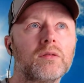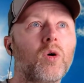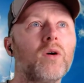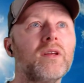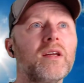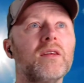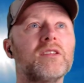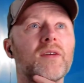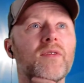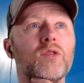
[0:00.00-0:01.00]
Toddy
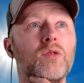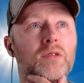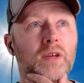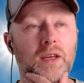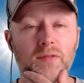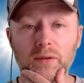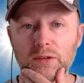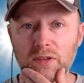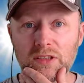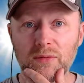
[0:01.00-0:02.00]
seventy-two, thank you very
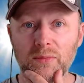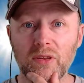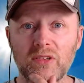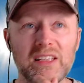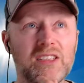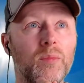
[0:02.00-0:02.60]
much for the seven one three